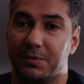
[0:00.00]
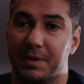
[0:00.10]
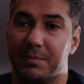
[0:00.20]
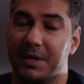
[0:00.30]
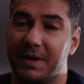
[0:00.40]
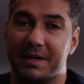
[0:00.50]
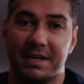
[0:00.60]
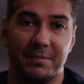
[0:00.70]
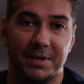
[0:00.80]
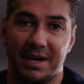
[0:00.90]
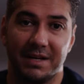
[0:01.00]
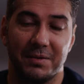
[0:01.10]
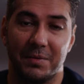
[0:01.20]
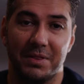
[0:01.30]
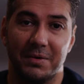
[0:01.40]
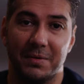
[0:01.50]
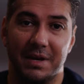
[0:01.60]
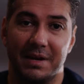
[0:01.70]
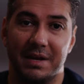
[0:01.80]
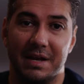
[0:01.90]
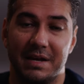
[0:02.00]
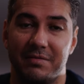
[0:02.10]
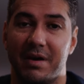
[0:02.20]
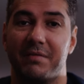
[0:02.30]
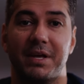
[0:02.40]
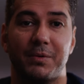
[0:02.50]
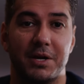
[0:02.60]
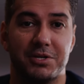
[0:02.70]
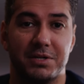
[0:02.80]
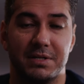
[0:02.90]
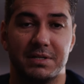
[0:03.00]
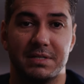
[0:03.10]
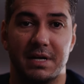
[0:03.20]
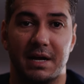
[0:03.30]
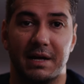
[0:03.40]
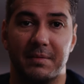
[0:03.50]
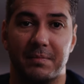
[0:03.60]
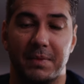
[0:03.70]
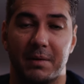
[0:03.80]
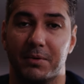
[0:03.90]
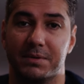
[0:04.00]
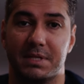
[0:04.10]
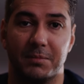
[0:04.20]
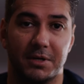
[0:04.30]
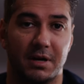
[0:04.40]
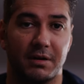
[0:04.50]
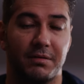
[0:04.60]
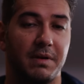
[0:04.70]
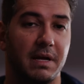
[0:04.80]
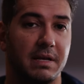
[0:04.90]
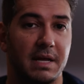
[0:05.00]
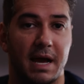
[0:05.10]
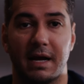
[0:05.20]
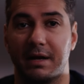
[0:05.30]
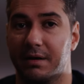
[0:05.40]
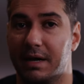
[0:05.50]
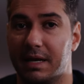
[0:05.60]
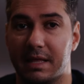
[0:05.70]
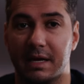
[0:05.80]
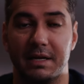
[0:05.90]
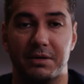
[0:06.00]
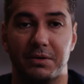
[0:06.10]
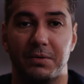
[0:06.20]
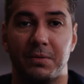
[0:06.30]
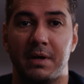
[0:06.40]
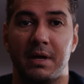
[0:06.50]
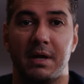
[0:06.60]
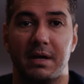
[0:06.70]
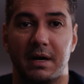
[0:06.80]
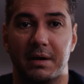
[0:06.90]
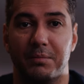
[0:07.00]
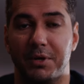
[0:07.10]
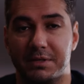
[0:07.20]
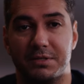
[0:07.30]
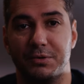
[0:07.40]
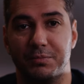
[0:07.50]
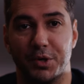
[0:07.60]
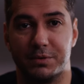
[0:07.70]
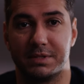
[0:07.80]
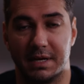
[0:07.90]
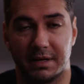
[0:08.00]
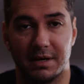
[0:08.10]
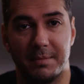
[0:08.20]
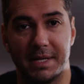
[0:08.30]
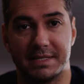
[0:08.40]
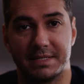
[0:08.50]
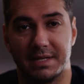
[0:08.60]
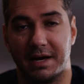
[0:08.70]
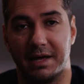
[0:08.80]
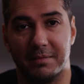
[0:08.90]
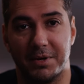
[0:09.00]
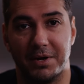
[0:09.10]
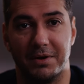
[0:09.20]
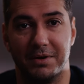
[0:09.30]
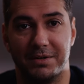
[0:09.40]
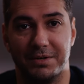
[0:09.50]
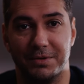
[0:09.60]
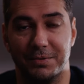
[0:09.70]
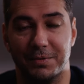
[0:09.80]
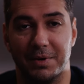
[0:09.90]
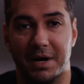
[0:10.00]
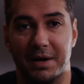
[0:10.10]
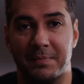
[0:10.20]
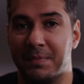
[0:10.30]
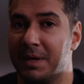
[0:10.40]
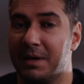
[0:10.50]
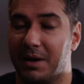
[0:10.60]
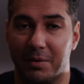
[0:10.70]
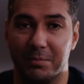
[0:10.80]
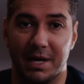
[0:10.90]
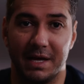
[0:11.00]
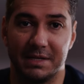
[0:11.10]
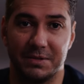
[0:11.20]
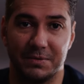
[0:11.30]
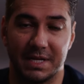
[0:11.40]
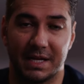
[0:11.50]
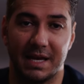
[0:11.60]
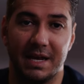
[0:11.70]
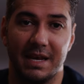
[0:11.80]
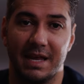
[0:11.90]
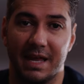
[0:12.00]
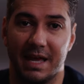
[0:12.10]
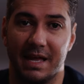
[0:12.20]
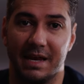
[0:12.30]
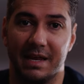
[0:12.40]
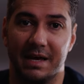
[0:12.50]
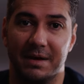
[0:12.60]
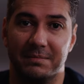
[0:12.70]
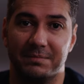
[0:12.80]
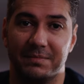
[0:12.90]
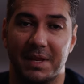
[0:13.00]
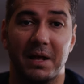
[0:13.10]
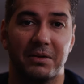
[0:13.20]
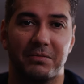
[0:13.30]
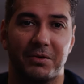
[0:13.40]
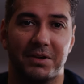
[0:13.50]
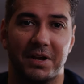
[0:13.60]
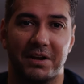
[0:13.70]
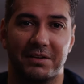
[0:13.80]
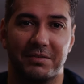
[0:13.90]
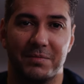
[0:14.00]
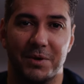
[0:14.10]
it'd be great to keep connecting with you. And if you have any questions about cinematography, tech, or anything I do, please do post in the comments. I am here to, I'll reply as soon as I can. And look forward to hearing from